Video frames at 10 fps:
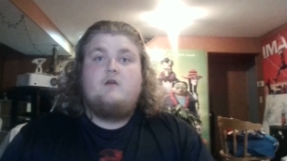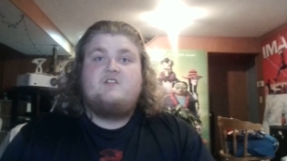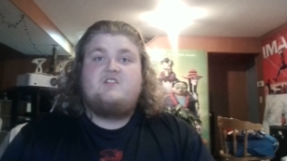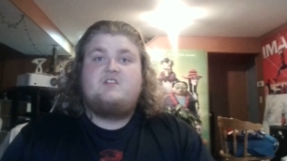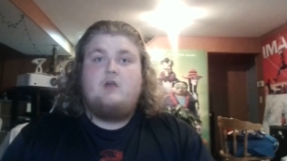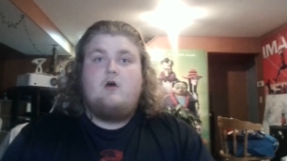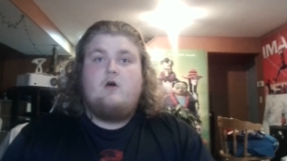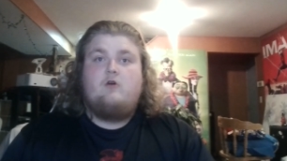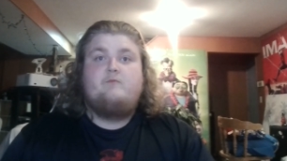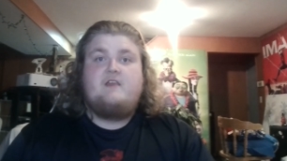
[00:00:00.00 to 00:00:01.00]

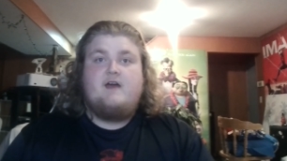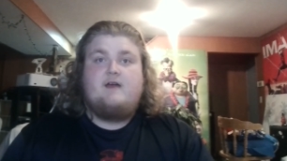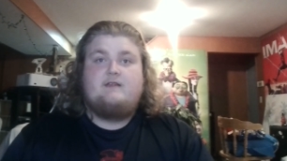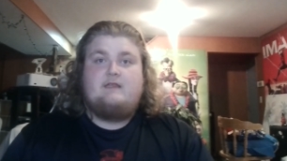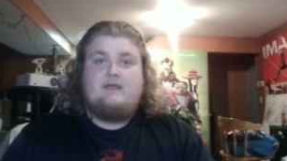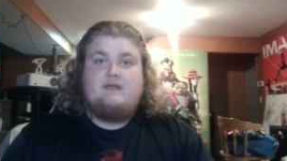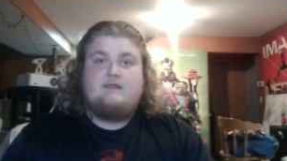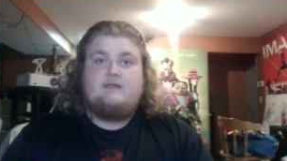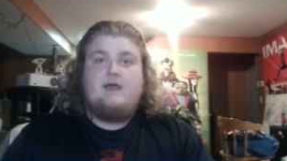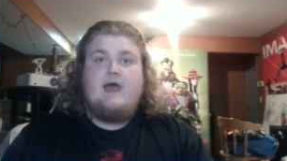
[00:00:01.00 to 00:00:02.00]
So, because of
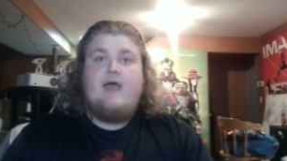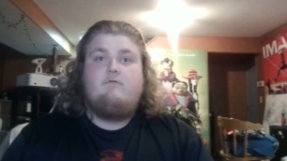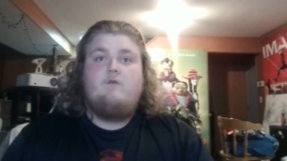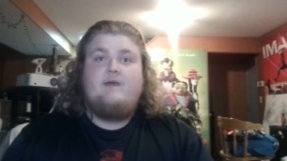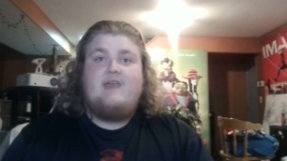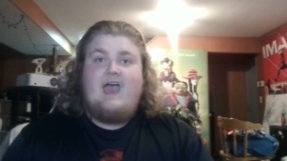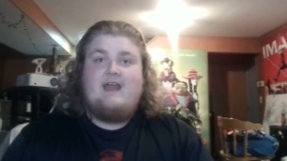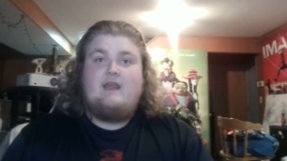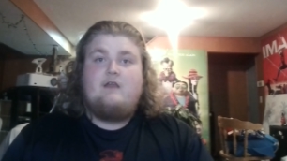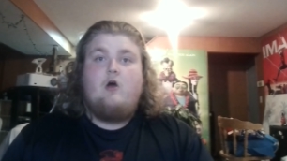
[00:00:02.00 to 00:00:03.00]
this, I will be
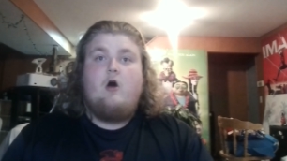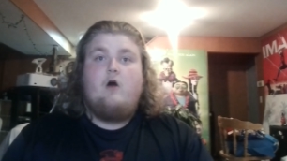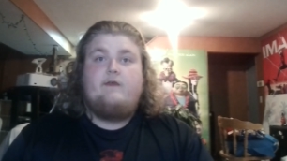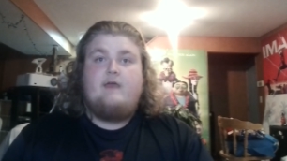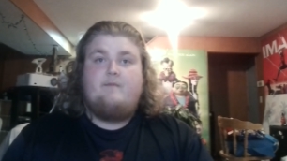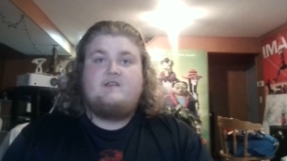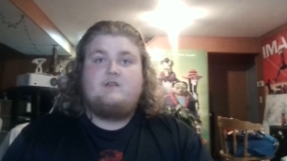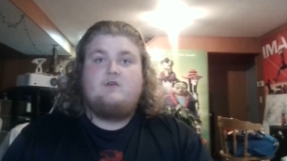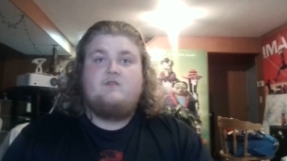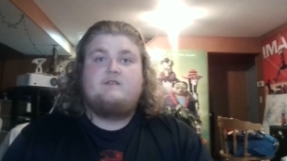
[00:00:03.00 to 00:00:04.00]
adding all the
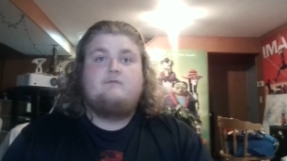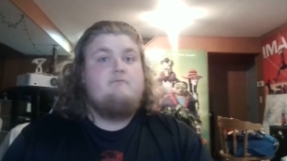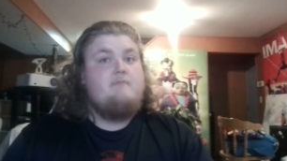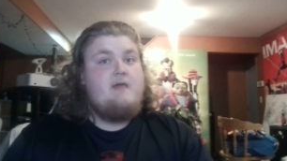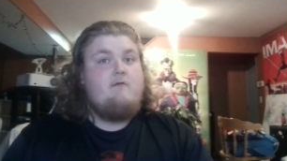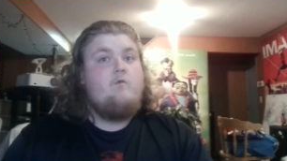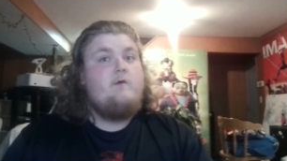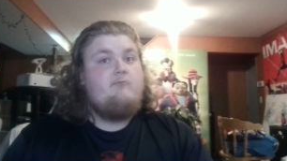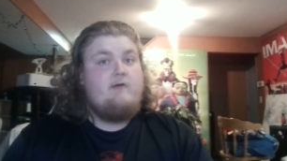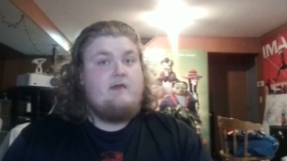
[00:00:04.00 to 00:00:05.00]
episodes. Maybe
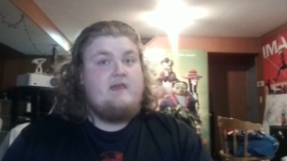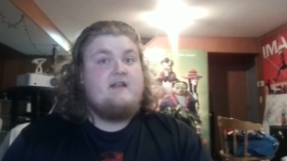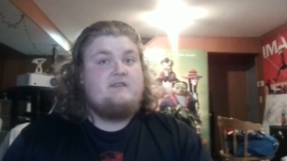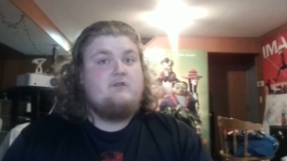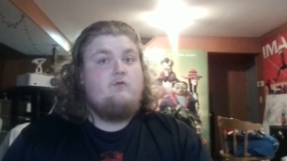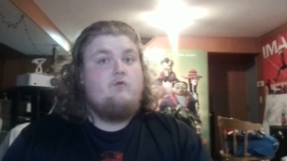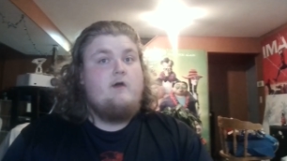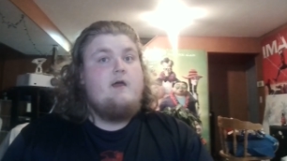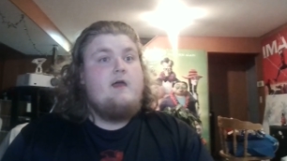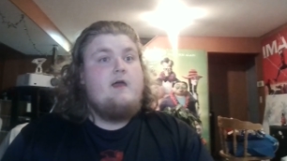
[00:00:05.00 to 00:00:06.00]
we get to
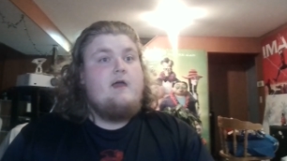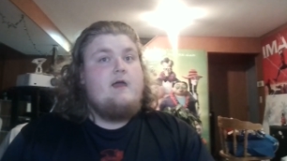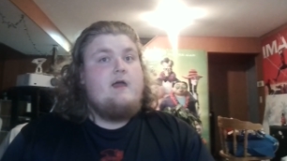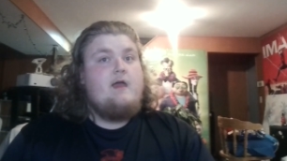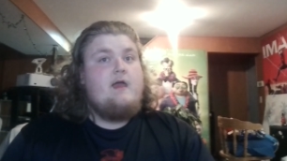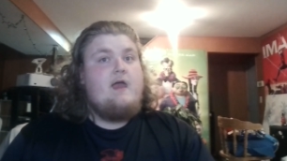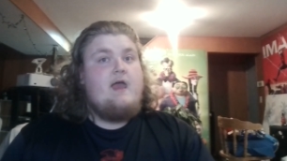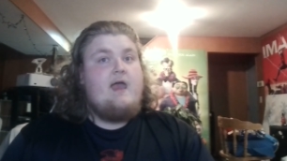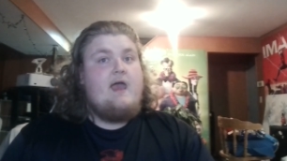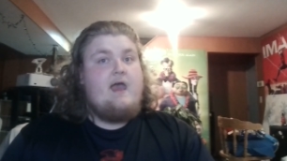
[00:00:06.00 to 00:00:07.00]

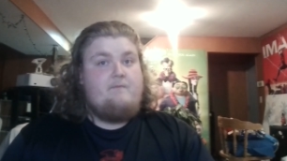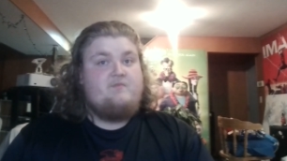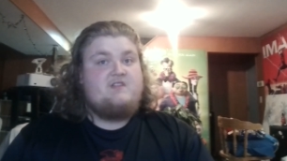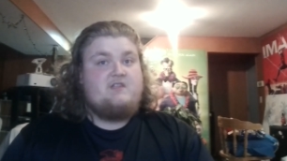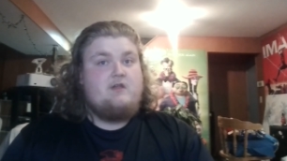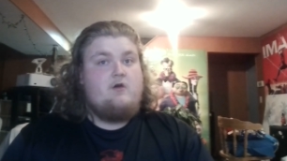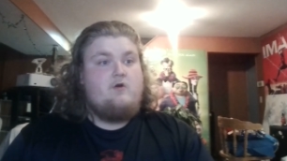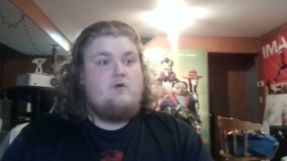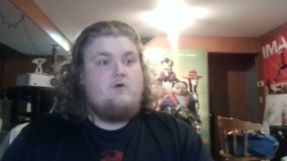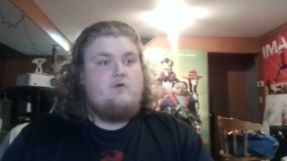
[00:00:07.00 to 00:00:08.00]

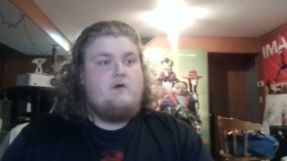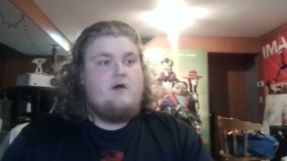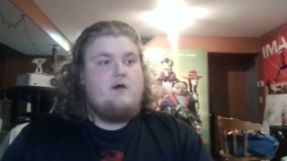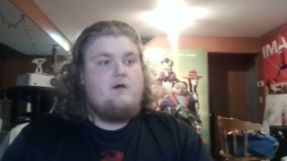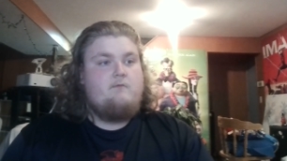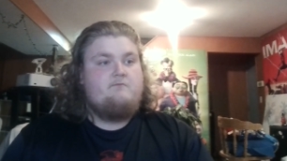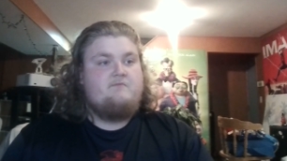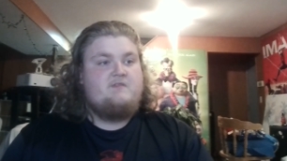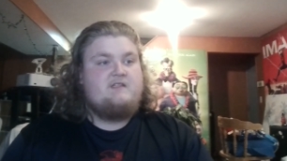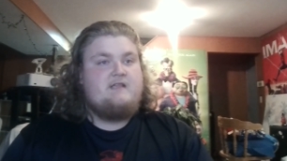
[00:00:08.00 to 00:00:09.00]

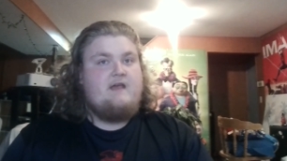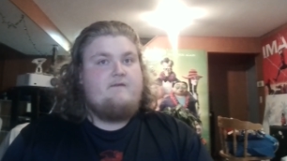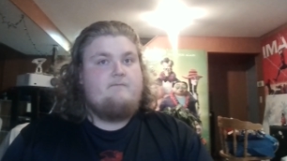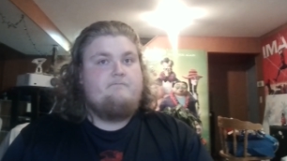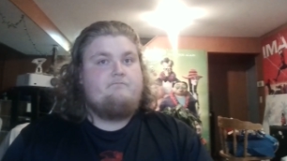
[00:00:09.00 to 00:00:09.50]
episode 7.